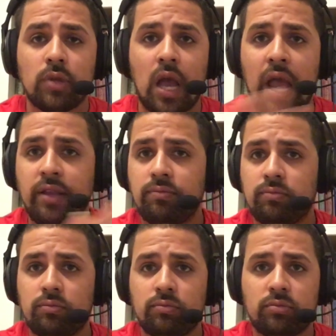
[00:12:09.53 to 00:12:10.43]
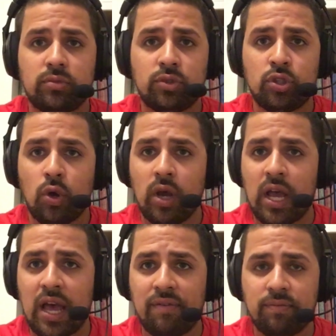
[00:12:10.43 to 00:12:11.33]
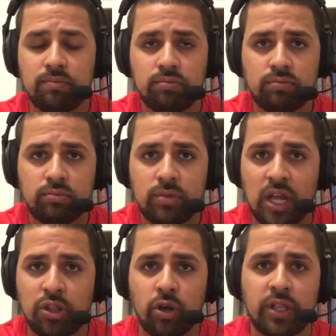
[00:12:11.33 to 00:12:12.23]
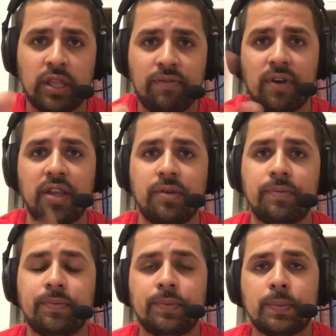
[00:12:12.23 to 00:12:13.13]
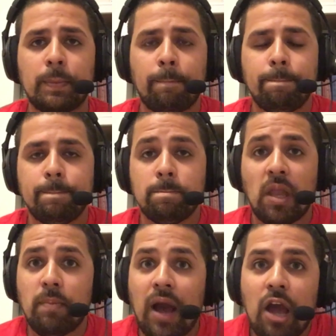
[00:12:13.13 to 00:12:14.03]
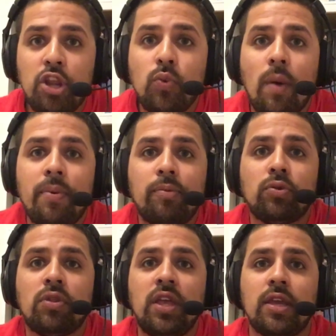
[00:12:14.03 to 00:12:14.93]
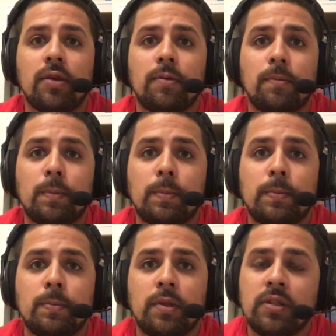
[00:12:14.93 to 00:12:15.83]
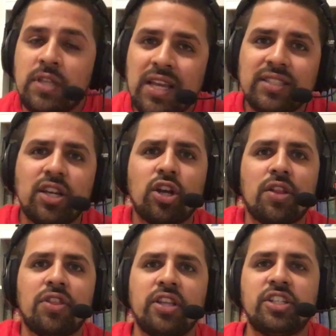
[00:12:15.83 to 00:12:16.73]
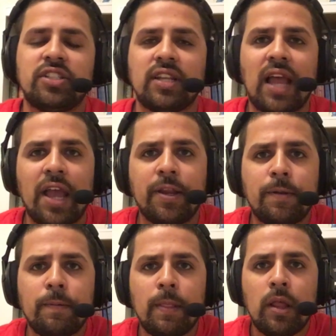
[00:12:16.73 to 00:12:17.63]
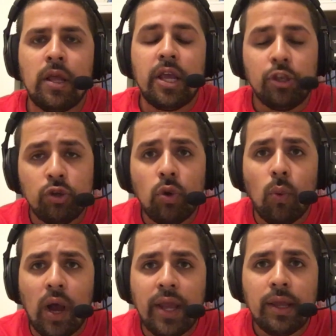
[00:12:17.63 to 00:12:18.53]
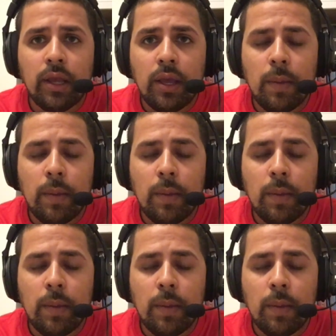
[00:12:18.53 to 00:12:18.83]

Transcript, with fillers: I don't have a dog in that fight. But how do you want people to think? Yes, they're gonna think she's a lion. And you know why?